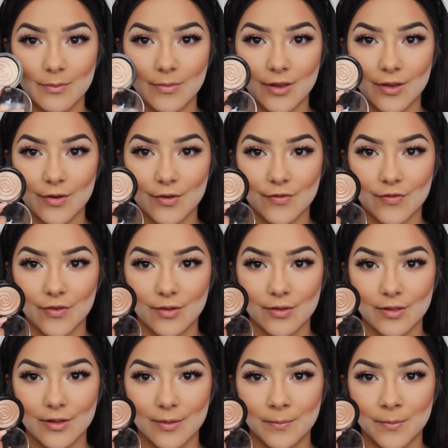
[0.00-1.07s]
Beautiful,
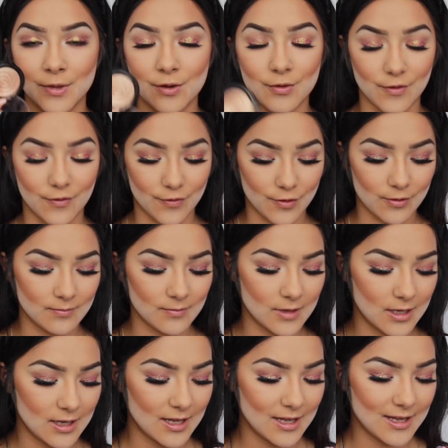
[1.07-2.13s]
beautiful.
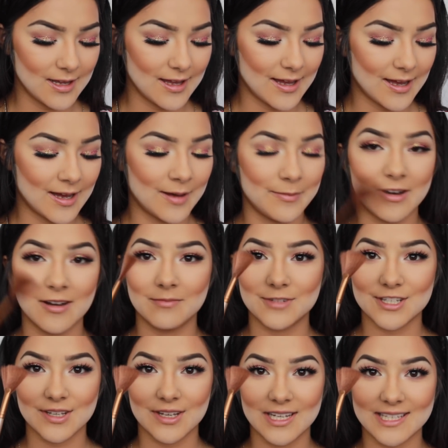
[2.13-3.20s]
And I'm
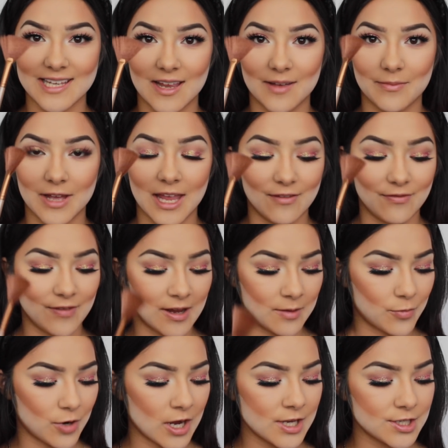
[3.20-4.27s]
just going to take a
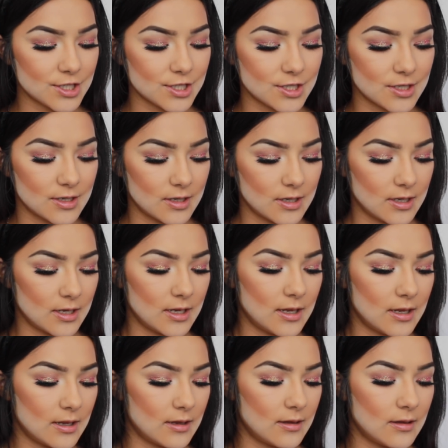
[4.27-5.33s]
fan brush
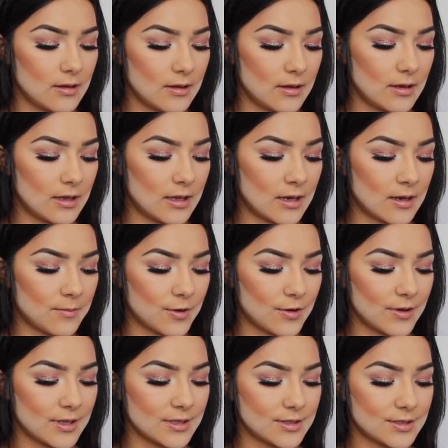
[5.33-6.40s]
and I'm
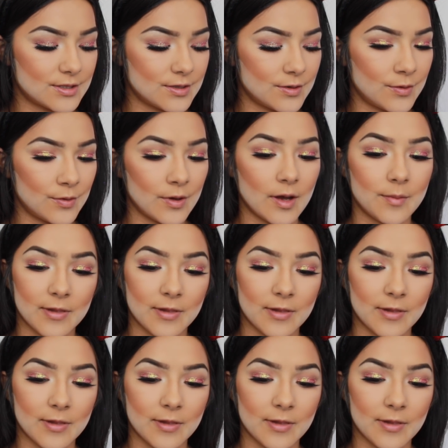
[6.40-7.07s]
going to